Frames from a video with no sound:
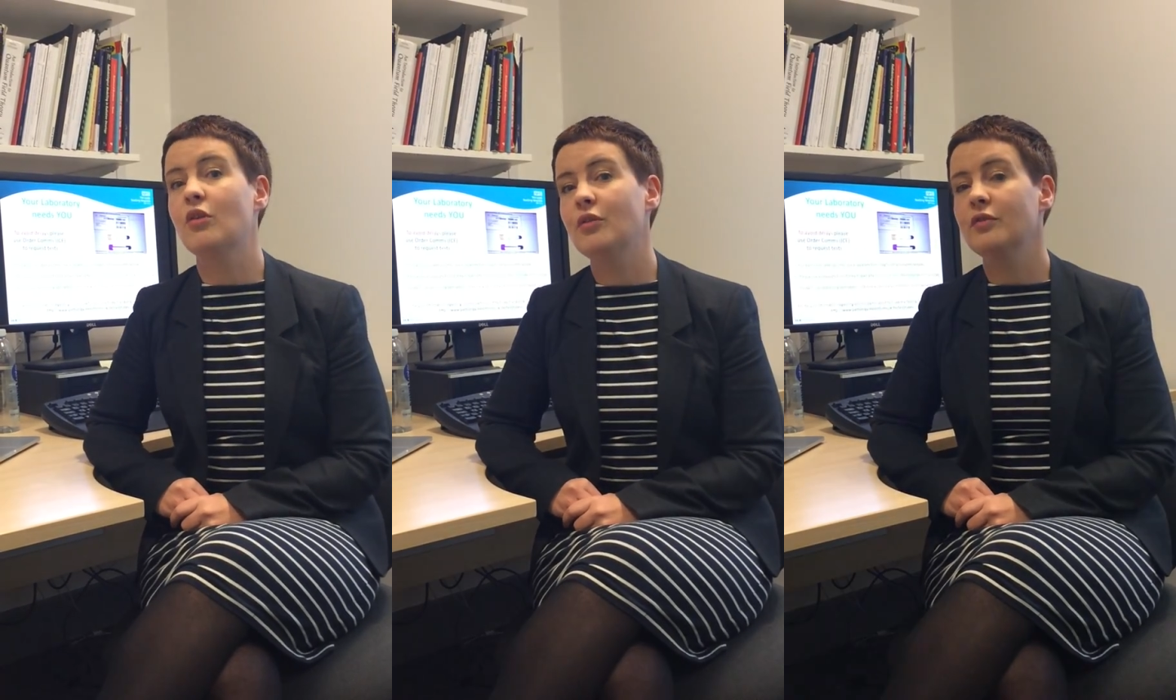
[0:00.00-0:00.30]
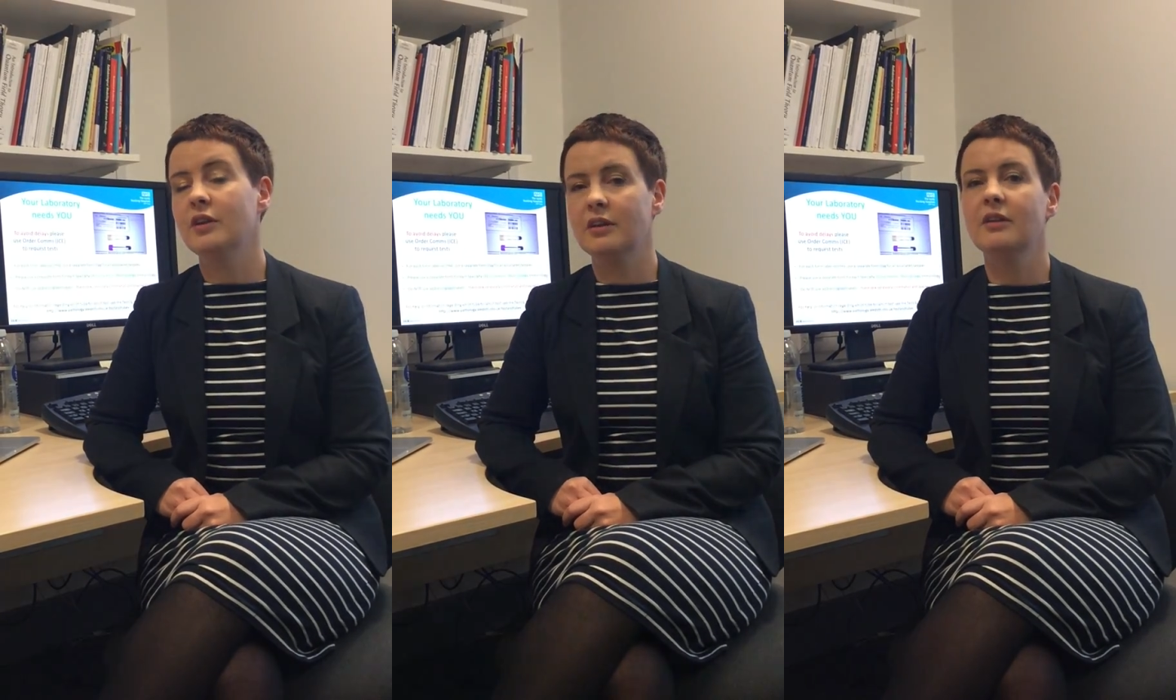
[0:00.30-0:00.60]
off
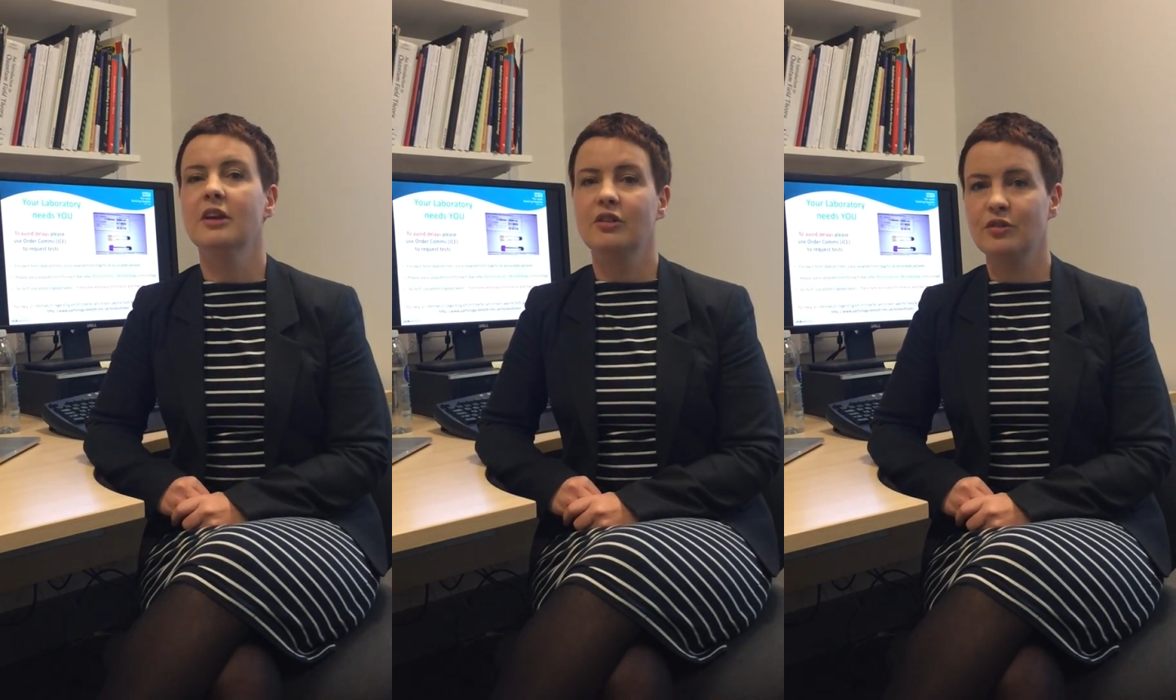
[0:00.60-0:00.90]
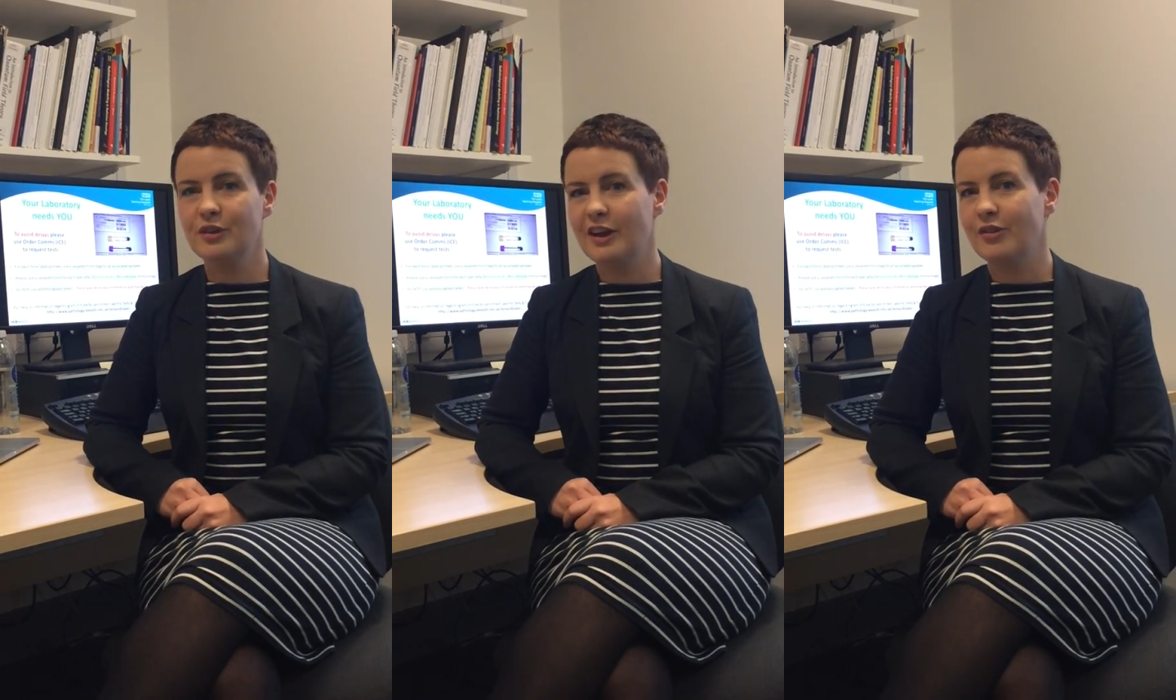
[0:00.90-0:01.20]
in
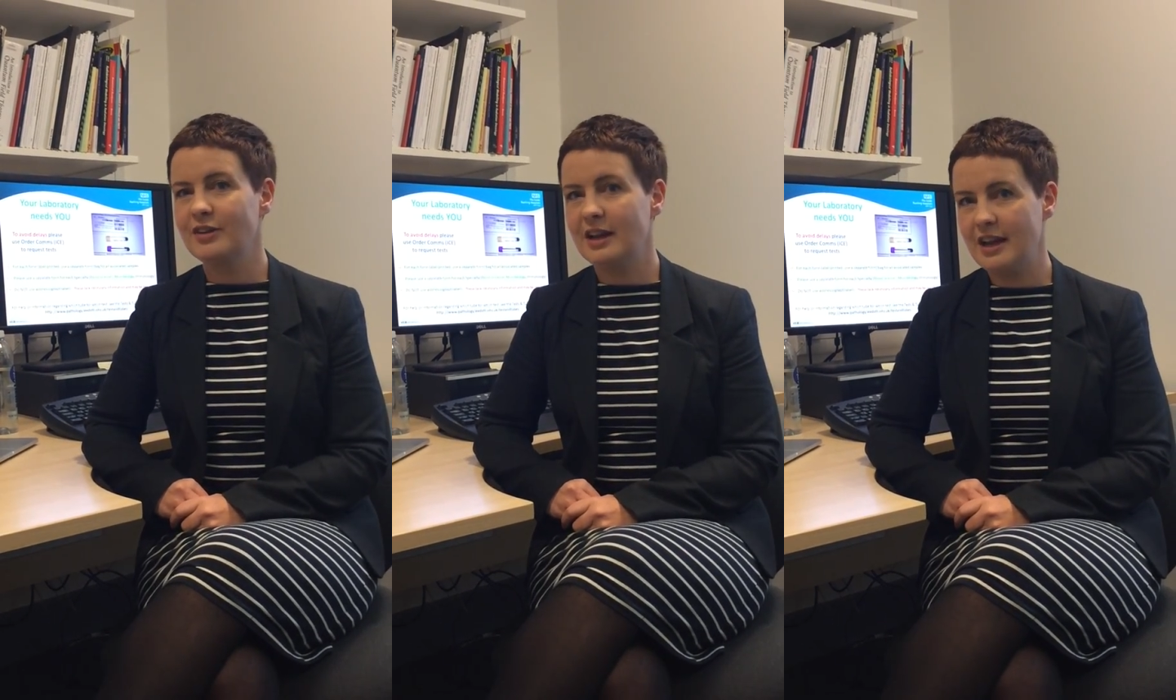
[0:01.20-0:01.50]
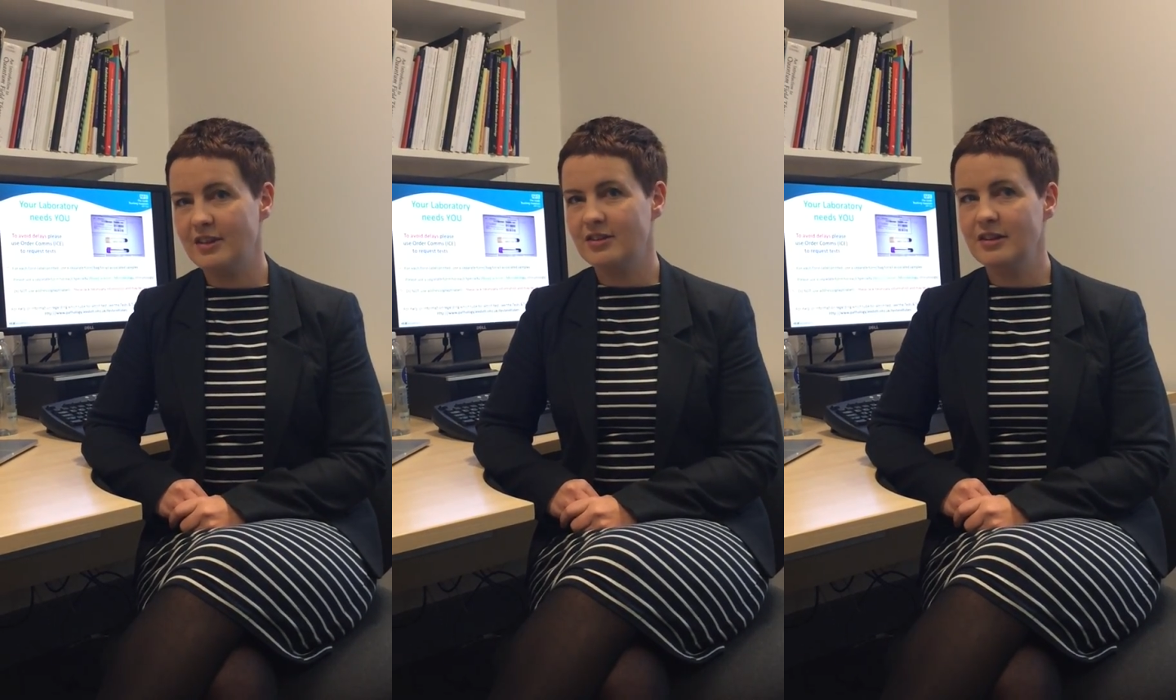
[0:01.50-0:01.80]

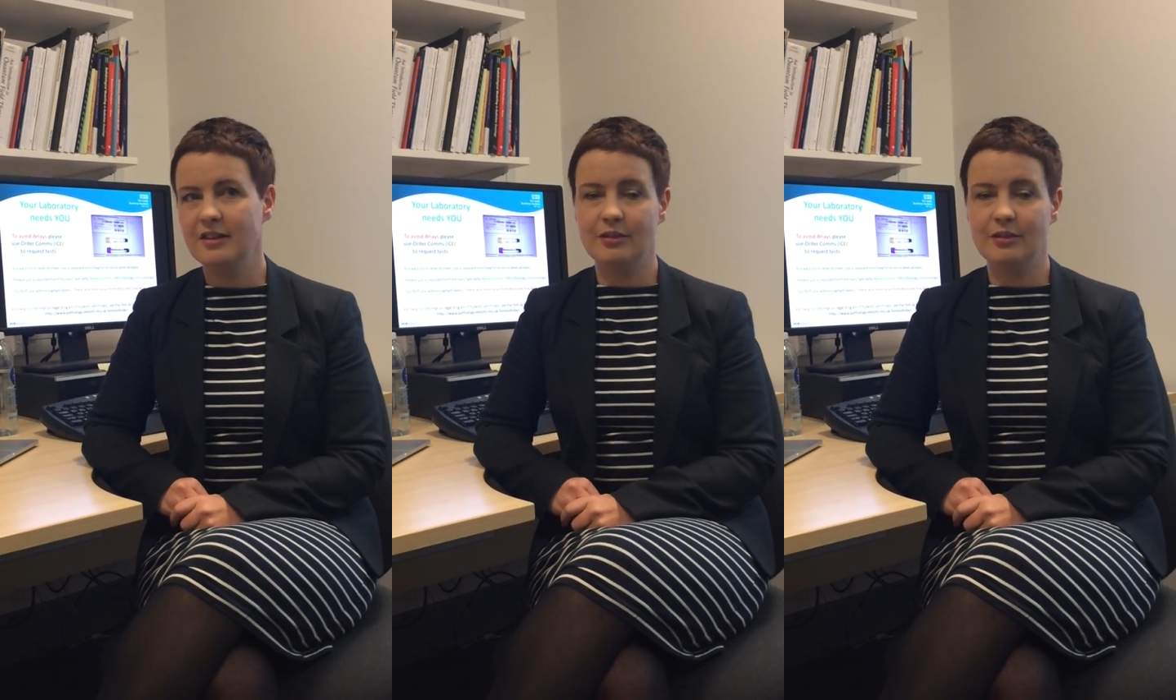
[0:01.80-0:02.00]
2018,